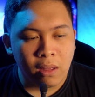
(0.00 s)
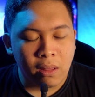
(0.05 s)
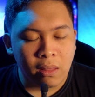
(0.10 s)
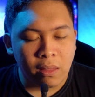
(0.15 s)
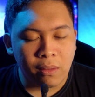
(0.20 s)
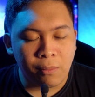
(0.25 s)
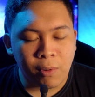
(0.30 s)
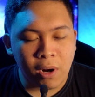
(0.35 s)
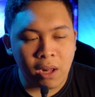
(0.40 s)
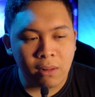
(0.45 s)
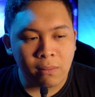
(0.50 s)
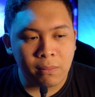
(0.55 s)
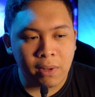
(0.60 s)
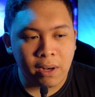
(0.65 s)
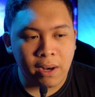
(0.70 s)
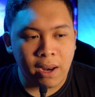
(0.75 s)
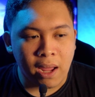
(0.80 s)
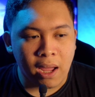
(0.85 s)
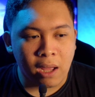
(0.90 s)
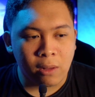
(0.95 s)
the problem that
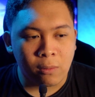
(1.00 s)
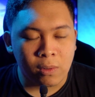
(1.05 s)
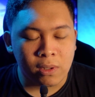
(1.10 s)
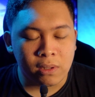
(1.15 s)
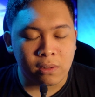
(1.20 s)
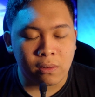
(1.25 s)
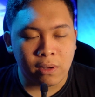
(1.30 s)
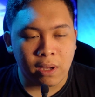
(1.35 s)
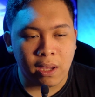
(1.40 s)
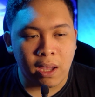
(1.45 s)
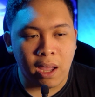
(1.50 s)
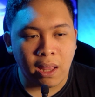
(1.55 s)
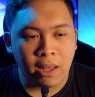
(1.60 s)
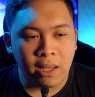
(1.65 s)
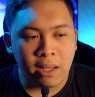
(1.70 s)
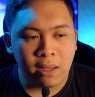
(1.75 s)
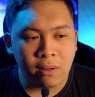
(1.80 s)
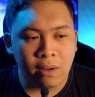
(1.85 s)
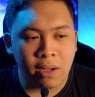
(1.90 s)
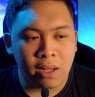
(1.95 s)
I had was, okay, I
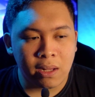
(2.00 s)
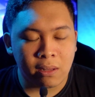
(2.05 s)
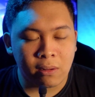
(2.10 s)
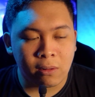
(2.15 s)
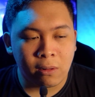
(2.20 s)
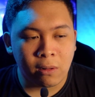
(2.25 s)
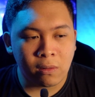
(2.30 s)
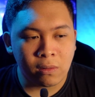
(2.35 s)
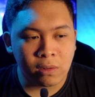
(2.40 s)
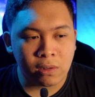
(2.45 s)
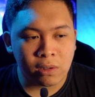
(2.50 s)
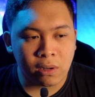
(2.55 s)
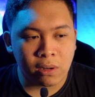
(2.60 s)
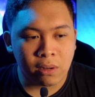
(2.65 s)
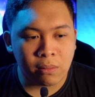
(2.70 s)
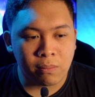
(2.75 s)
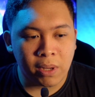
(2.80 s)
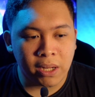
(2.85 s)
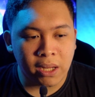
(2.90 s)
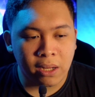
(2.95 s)
need to get it
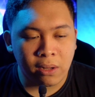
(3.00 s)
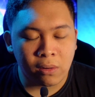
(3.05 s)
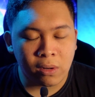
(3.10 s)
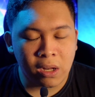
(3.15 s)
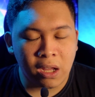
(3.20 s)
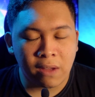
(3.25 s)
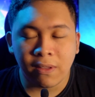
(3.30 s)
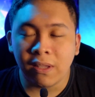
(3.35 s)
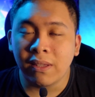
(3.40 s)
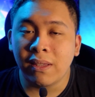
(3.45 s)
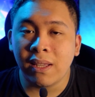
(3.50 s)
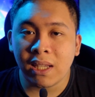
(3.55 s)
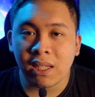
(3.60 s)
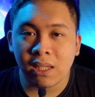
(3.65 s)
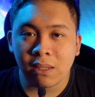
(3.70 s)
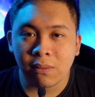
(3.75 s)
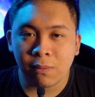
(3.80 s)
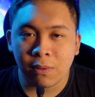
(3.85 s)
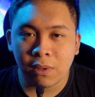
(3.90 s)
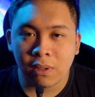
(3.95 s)
closer, but I don't have the
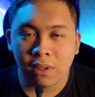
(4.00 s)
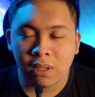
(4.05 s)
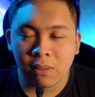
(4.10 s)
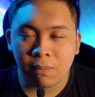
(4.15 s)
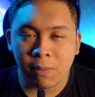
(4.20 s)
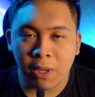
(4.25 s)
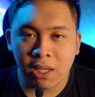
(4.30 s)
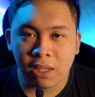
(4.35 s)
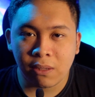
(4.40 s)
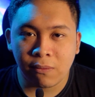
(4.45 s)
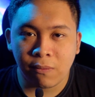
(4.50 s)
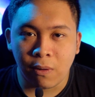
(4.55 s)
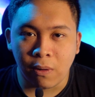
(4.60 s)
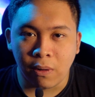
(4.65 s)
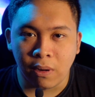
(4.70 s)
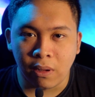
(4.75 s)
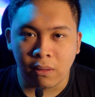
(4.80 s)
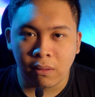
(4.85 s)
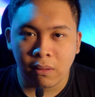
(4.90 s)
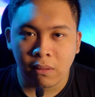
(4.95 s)
desk space for
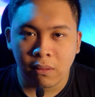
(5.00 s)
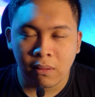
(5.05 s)
it.